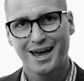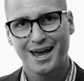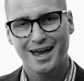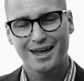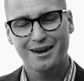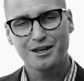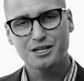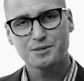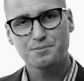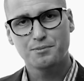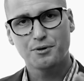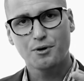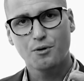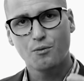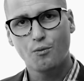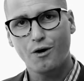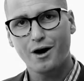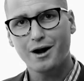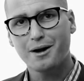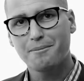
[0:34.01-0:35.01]
In his book,
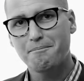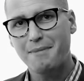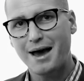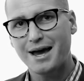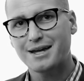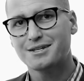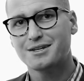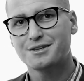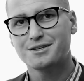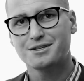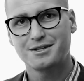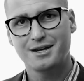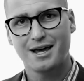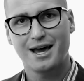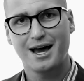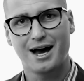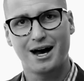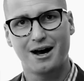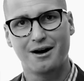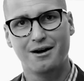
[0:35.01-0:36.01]
What Matters
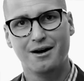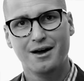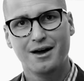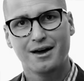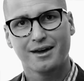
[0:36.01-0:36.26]
Now,